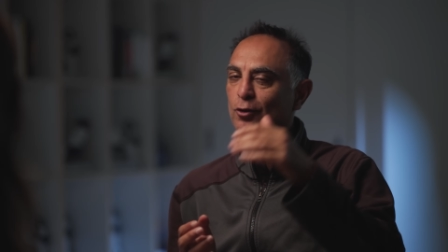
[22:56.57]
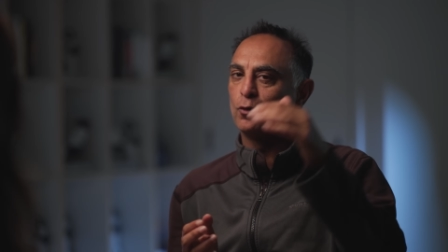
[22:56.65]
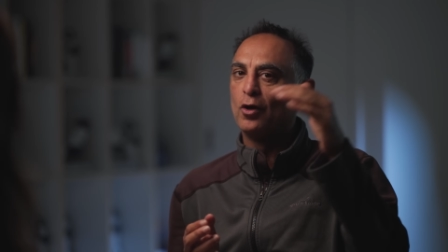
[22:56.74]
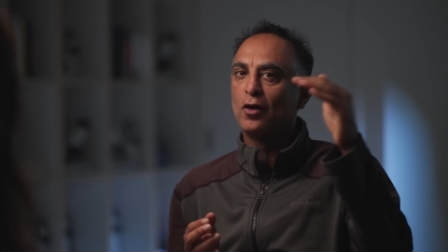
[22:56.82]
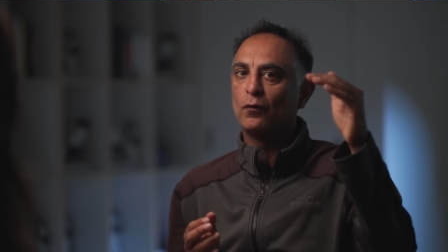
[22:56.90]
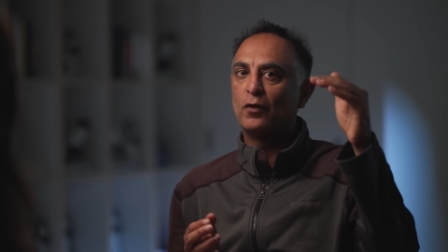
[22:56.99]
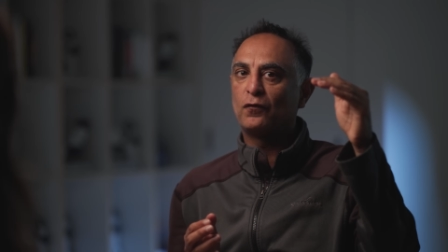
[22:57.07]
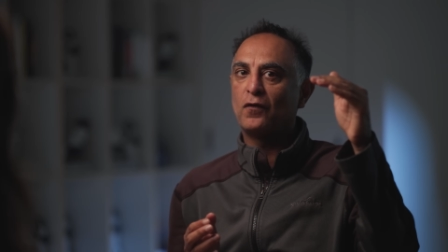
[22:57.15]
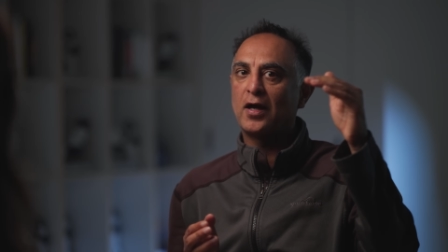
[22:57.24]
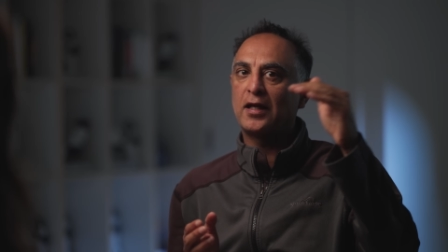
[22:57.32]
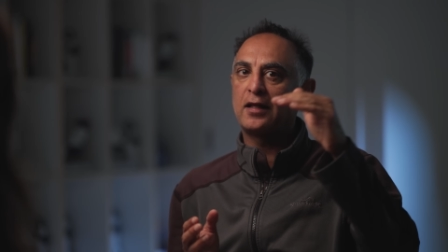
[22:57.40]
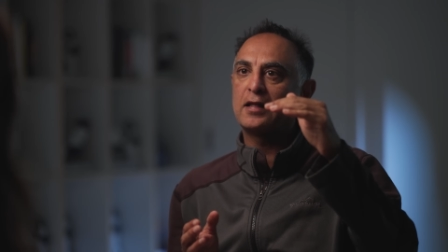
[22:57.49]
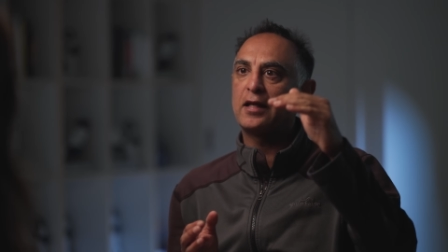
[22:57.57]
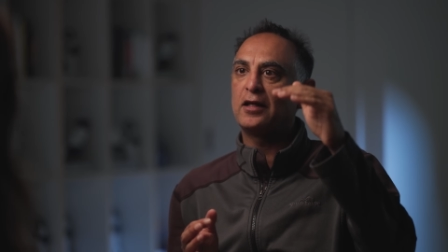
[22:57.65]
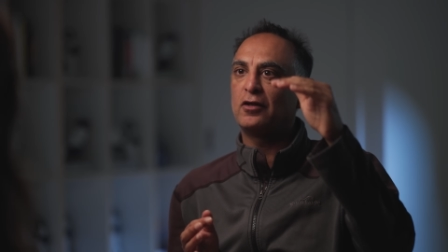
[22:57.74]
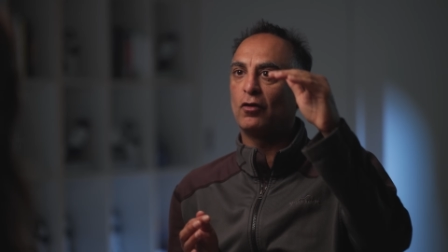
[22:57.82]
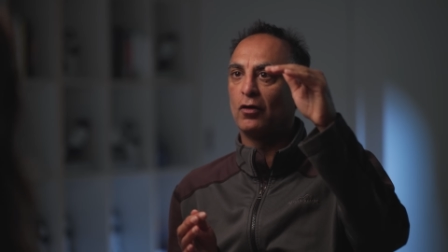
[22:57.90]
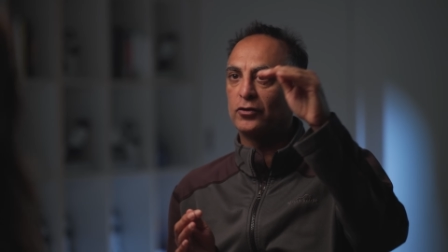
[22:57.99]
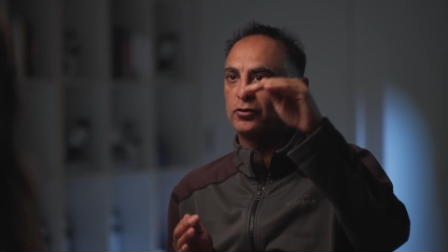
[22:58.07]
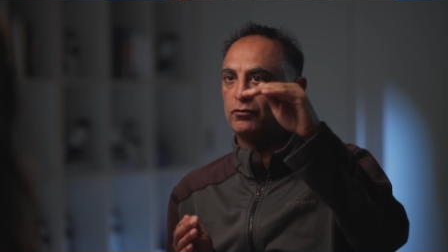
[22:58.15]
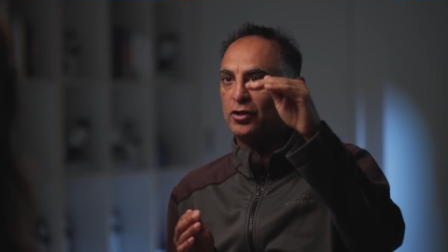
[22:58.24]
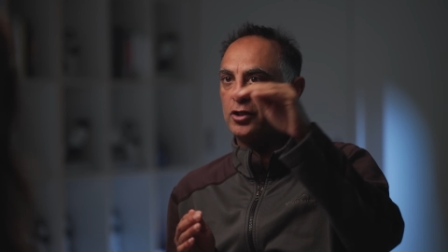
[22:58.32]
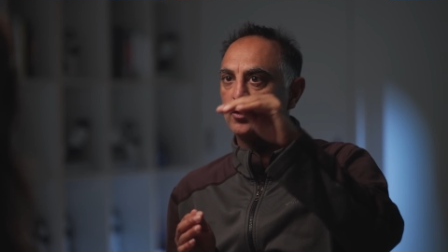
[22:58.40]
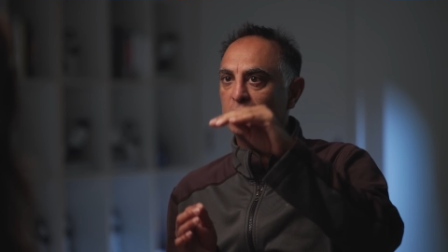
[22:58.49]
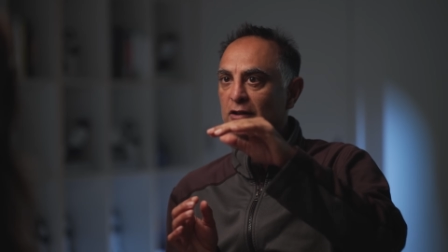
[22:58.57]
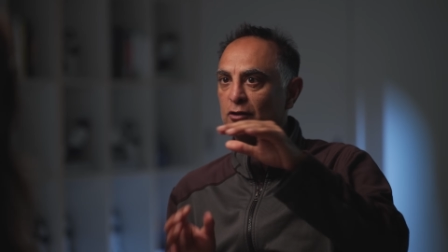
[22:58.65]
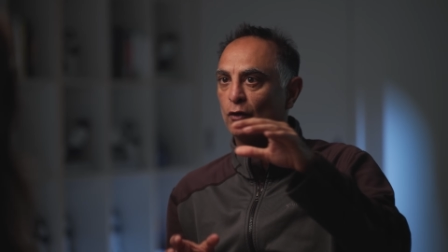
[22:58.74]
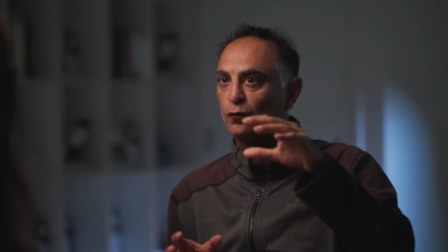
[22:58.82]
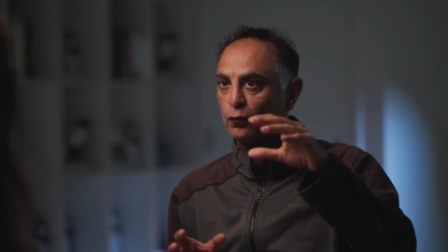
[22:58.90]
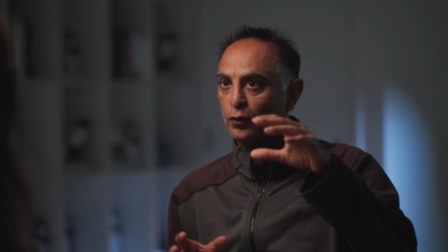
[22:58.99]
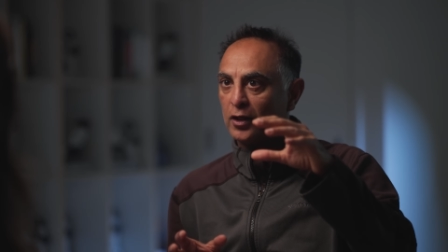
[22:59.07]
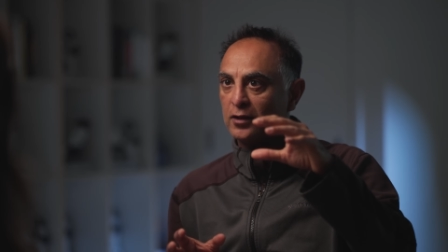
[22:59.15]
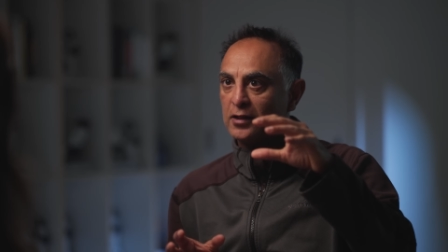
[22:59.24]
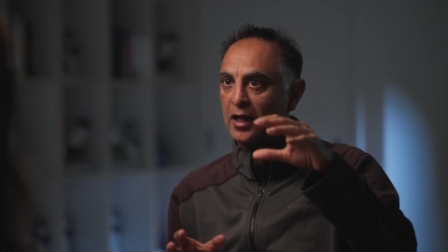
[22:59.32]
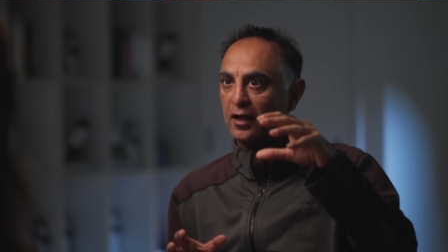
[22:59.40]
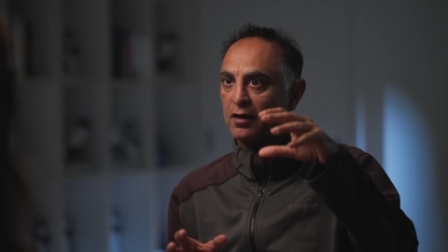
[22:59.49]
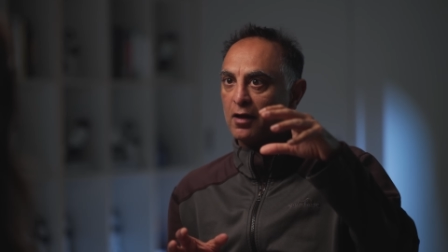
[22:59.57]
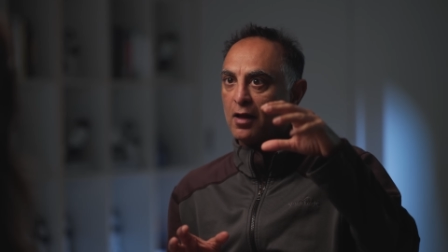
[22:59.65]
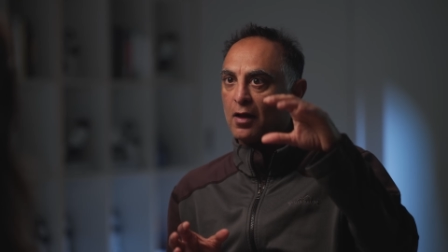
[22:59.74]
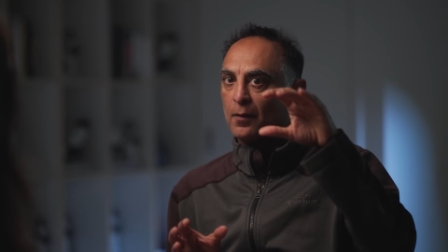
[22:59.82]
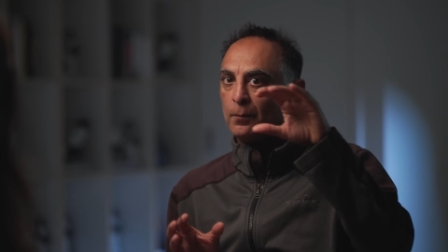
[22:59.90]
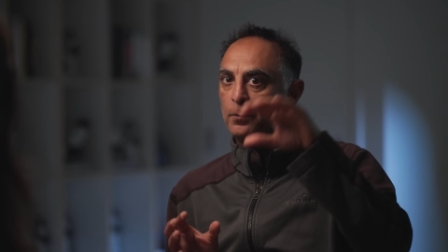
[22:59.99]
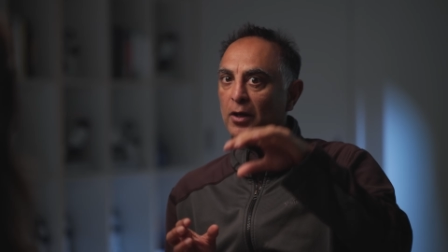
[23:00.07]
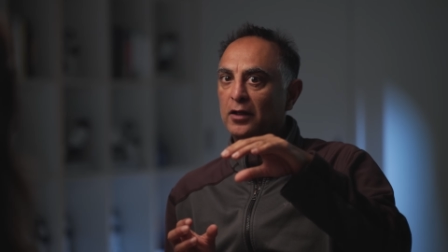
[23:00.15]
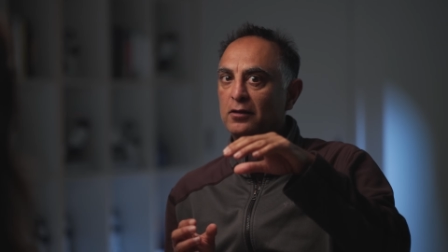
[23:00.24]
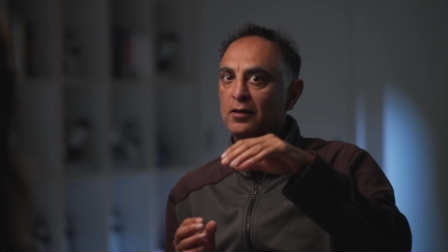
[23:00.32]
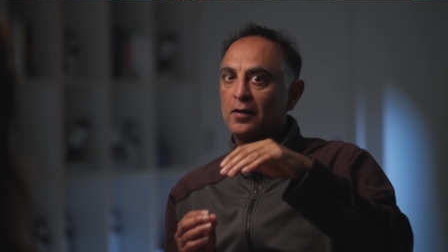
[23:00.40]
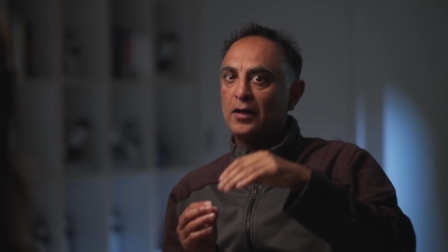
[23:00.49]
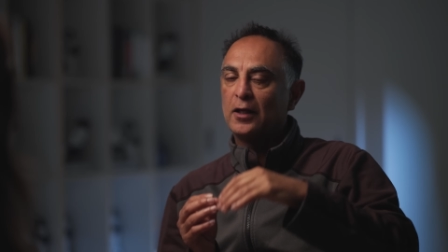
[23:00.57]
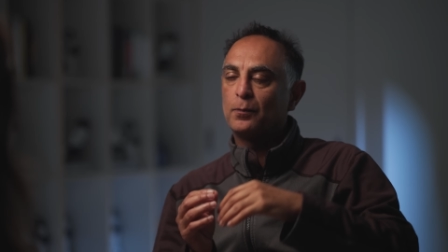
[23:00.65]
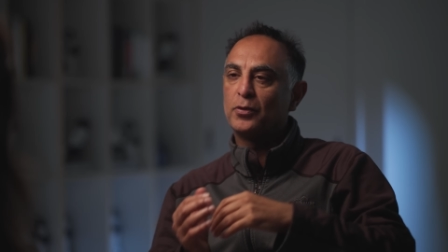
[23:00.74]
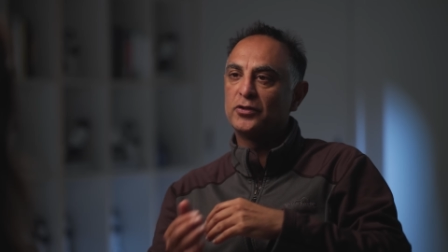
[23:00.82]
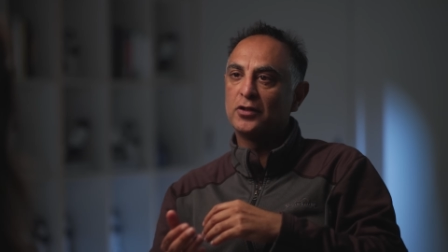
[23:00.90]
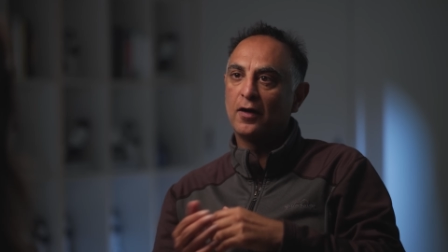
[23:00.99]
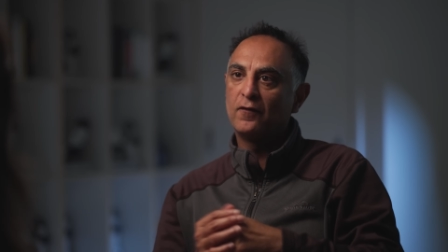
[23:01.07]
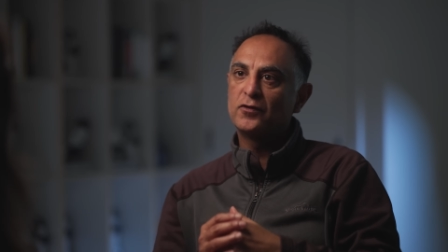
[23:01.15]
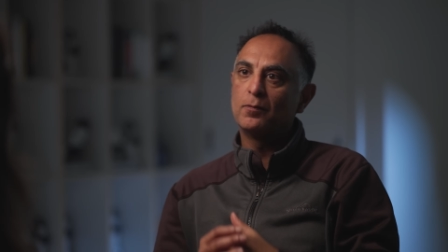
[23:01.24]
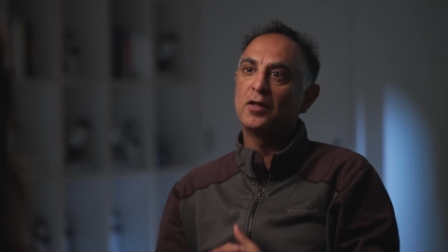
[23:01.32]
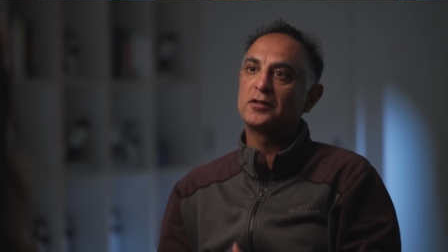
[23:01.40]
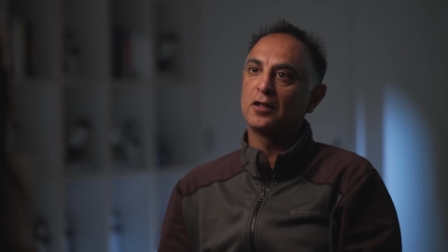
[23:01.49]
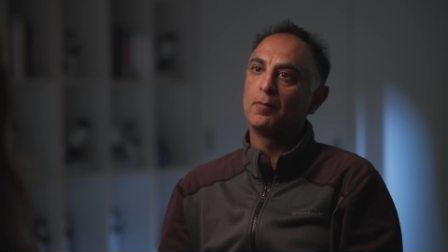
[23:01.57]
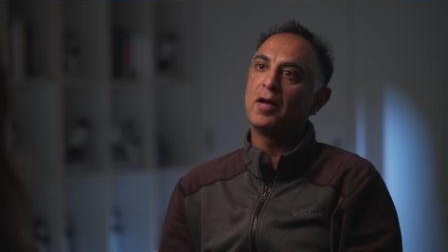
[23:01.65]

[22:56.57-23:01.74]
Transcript: So we're finding that it also reduces your food intake, but it preserves muscle